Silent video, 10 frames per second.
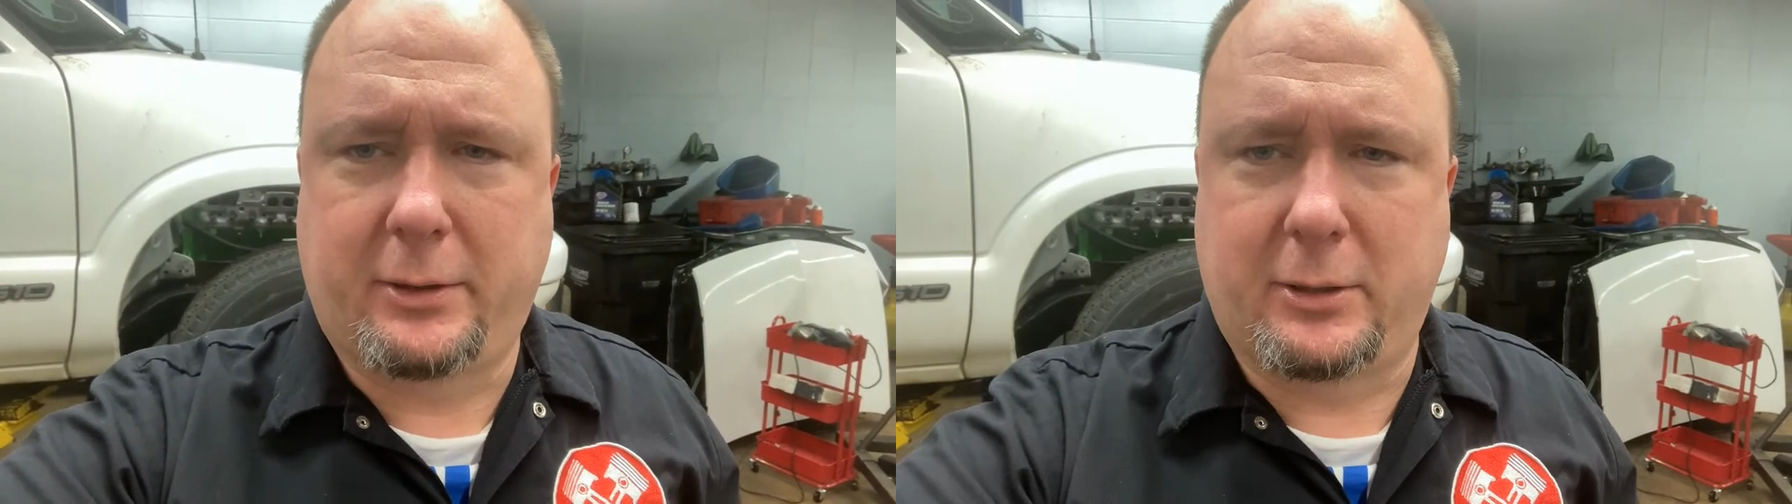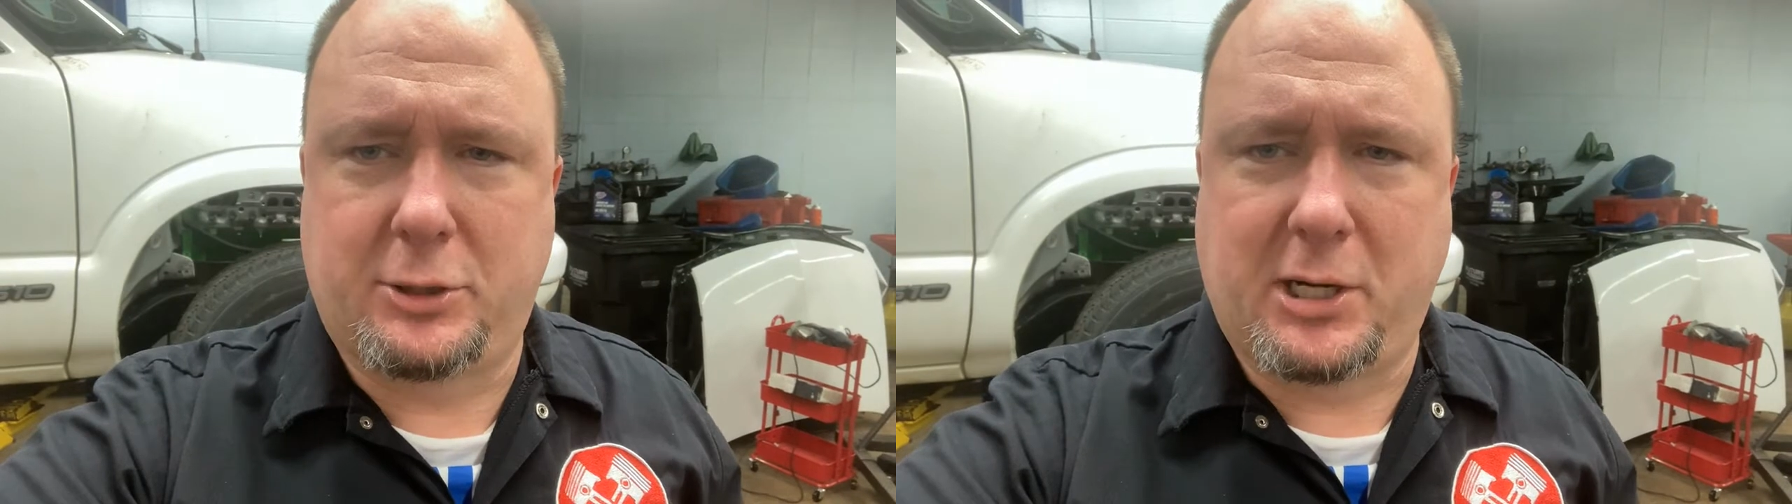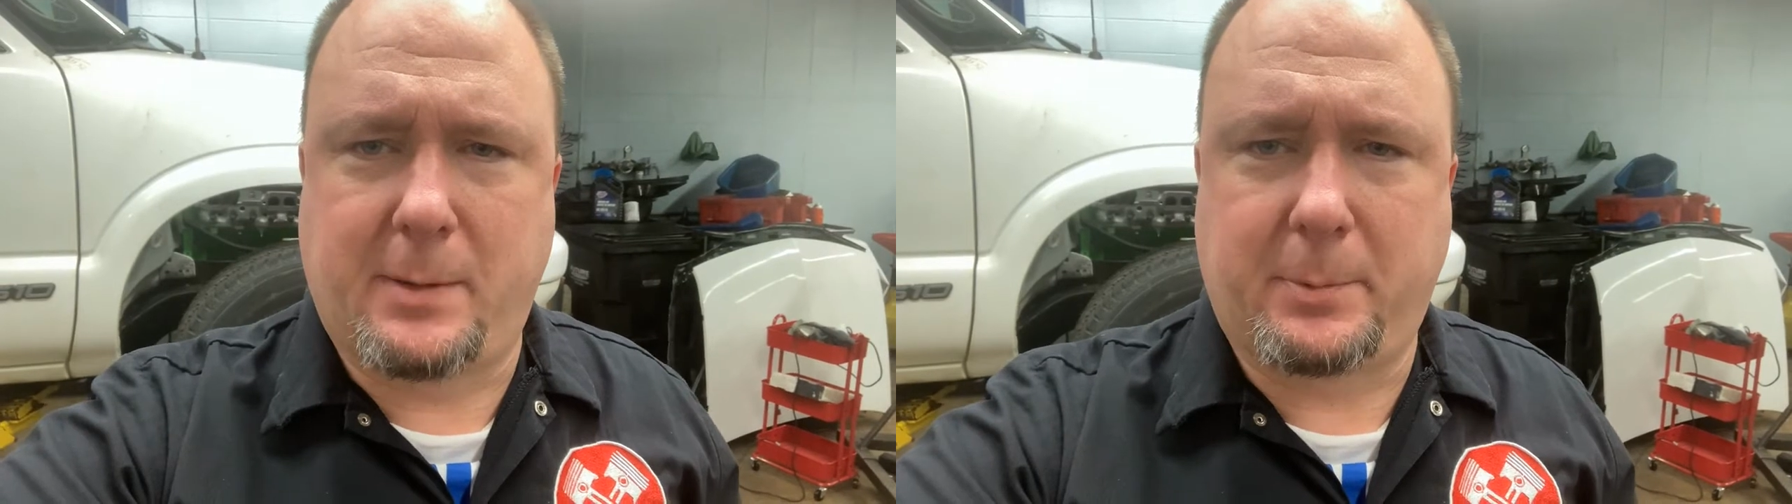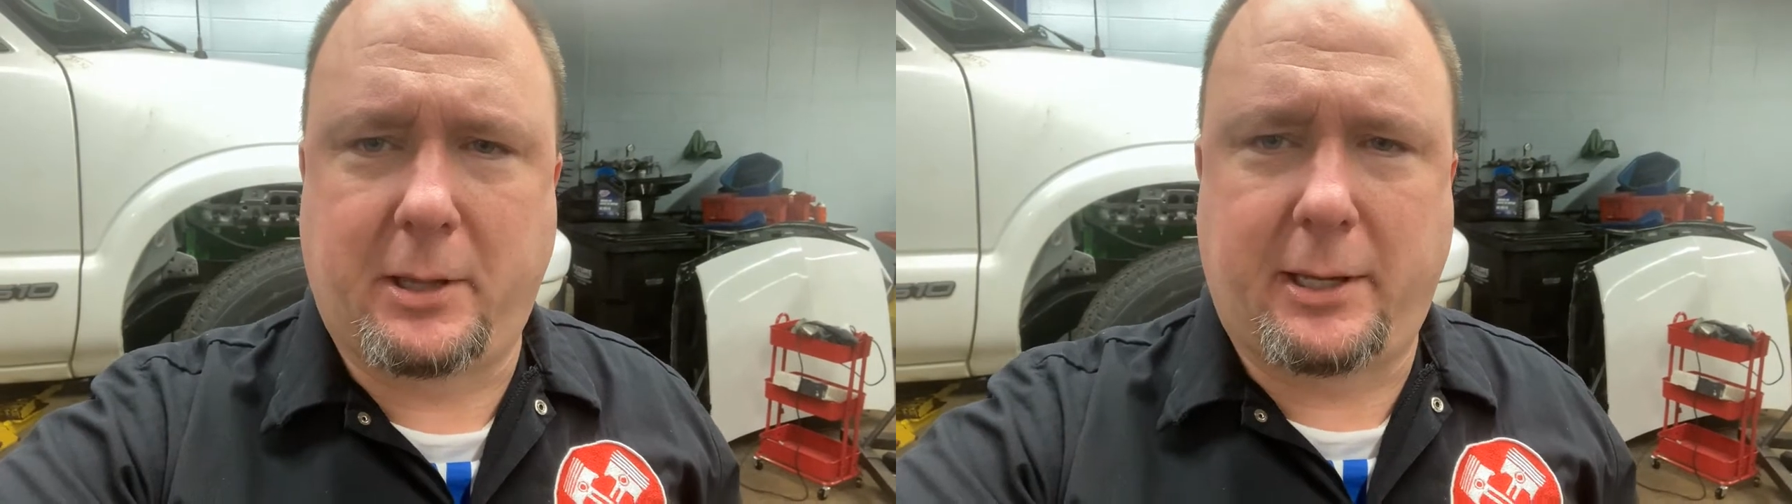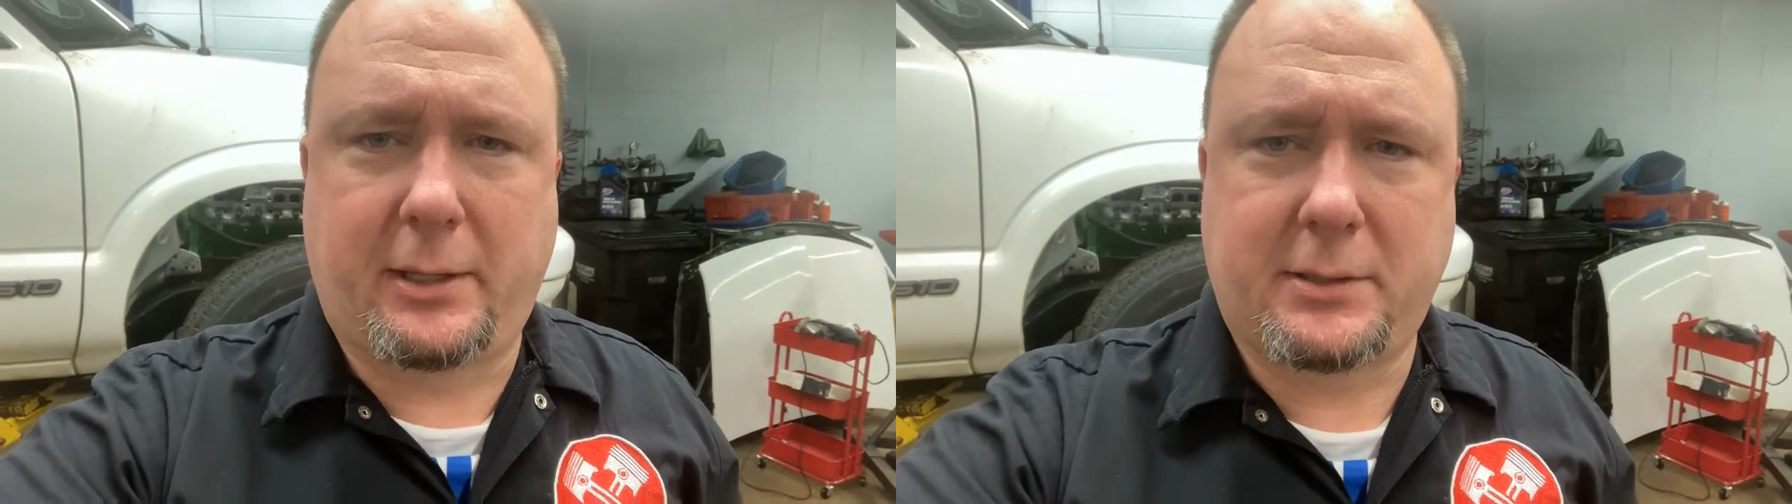the shop
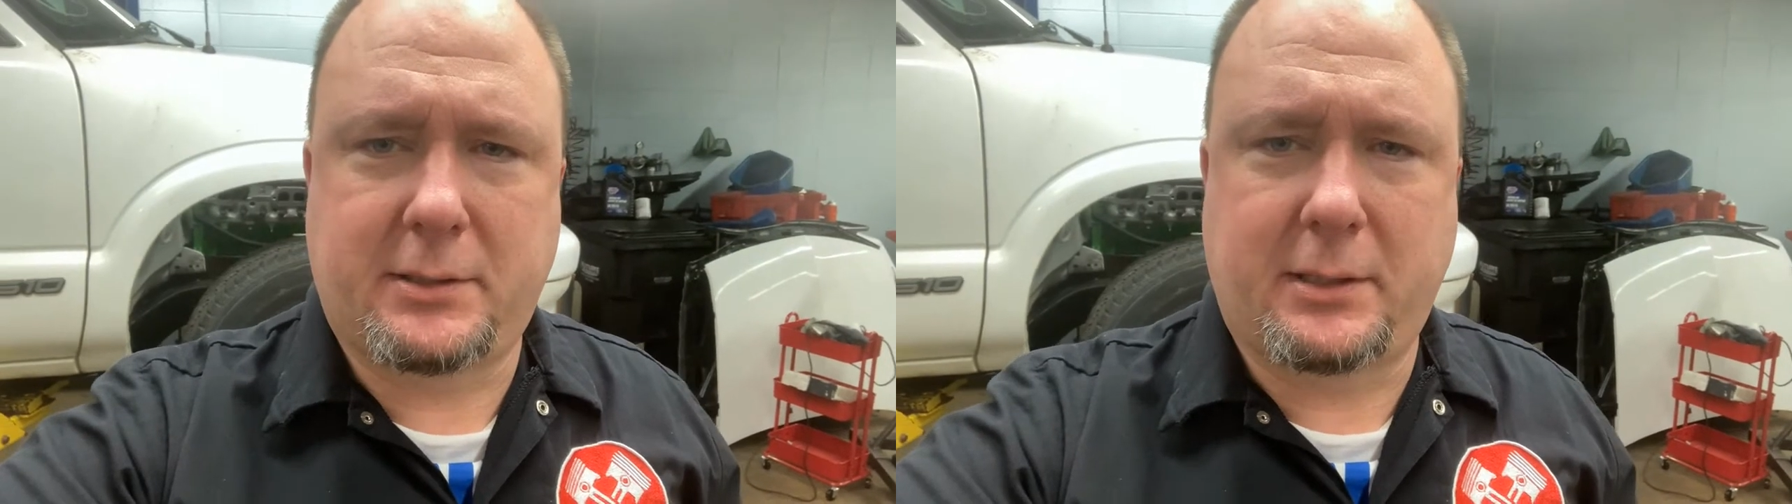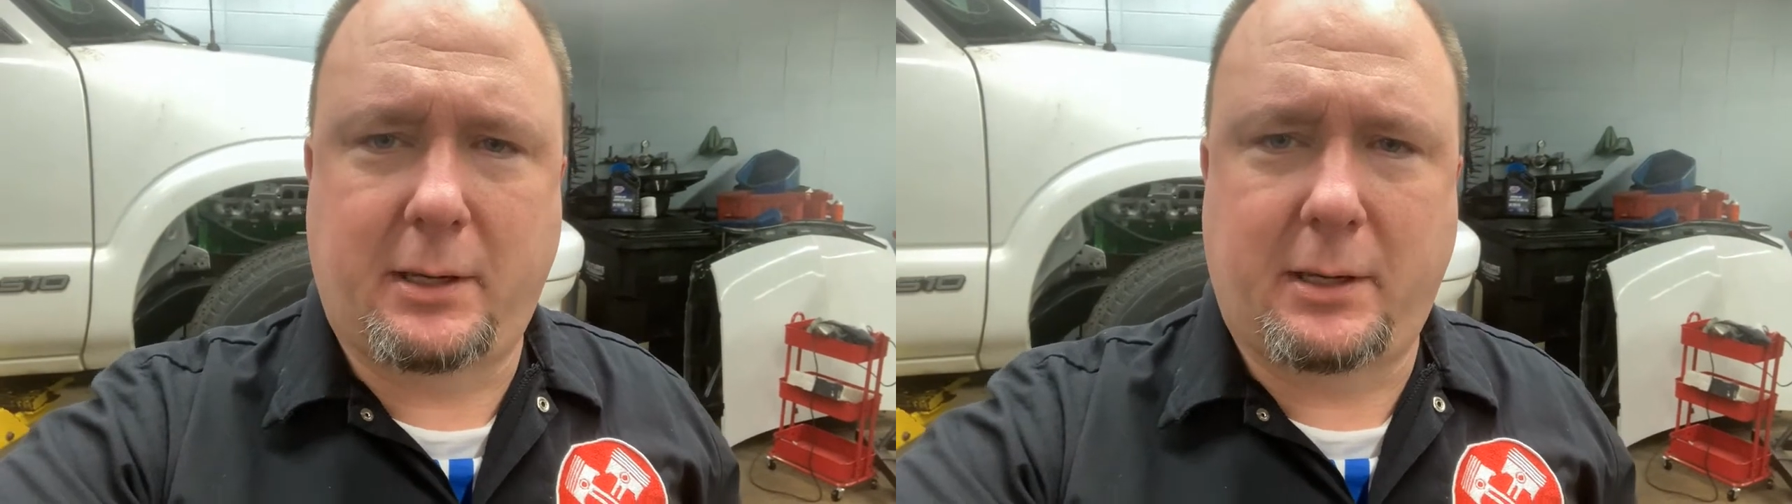class